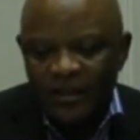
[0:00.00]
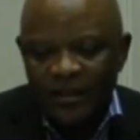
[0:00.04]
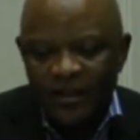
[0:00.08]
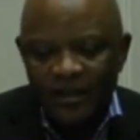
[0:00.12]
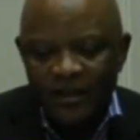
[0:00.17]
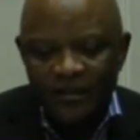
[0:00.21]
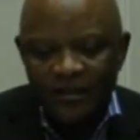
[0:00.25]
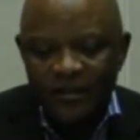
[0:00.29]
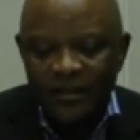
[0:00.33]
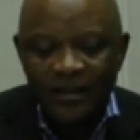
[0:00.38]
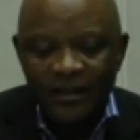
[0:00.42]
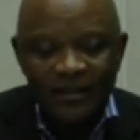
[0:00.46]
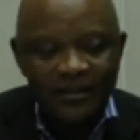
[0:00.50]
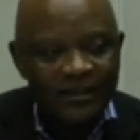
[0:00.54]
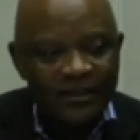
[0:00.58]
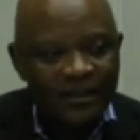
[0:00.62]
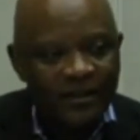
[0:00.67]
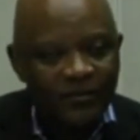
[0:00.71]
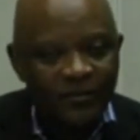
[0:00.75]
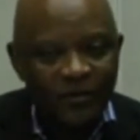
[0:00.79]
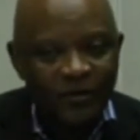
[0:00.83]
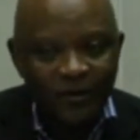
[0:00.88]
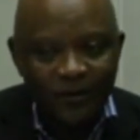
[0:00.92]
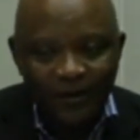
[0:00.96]
it
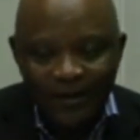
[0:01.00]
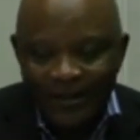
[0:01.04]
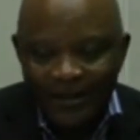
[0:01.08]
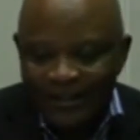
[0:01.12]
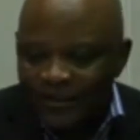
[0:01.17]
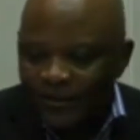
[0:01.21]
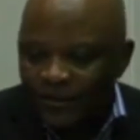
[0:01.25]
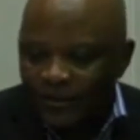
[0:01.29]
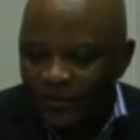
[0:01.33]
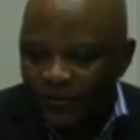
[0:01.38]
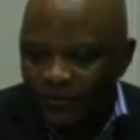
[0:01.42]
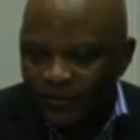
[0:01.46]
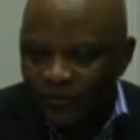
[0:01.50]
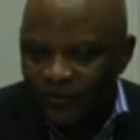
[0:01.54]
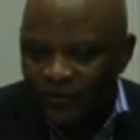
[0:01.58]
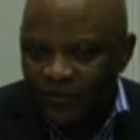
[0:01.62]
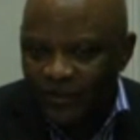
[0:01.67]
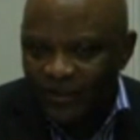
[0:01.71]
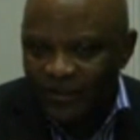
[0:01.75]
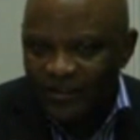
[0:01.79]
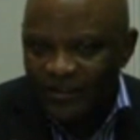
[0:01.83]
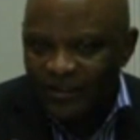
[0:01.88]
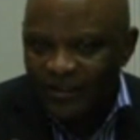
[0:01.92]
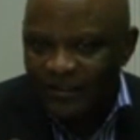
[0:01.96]
has a variety of
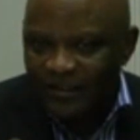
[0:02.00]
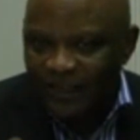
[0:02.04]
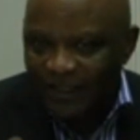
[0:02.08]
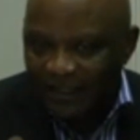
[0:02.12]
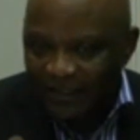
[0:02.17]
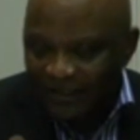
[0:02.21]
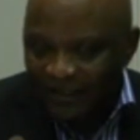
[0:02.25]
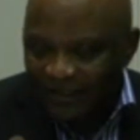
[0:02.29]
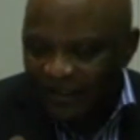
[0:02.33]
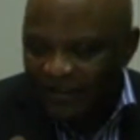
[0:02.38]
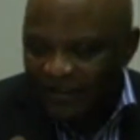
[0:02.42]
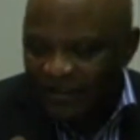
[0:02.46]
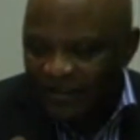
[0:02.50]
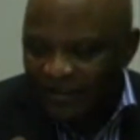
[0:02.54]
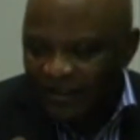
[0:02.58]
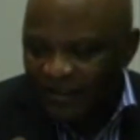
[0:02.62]
vaccine candidates